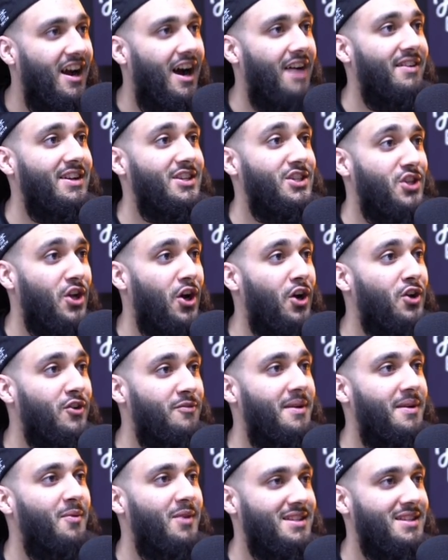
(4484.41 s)
I've actually turned
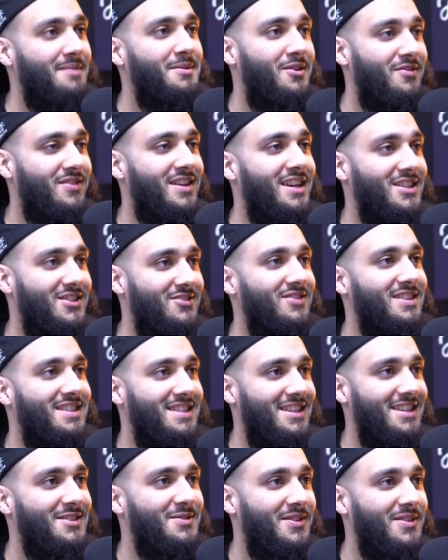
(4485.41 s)
off my WhatsApp notifications
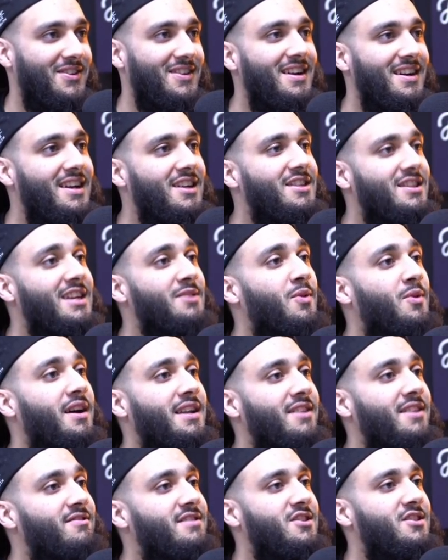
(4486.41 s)
recently as well. So that's
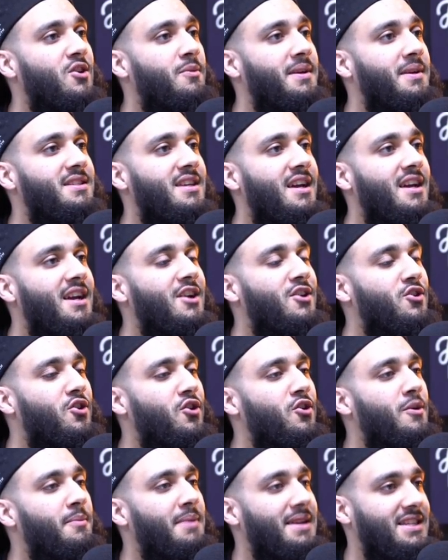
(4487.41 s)
why I didn't even see your message.
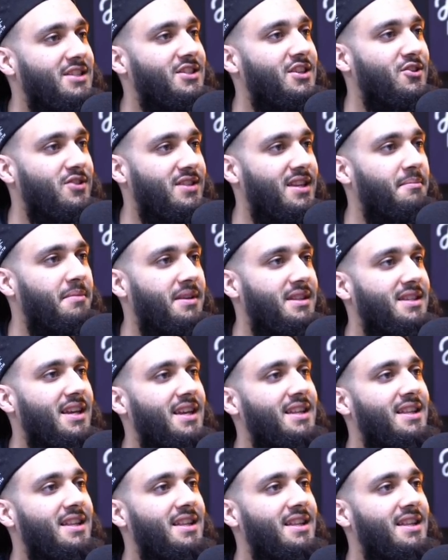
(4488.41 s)
You know your message that you sent me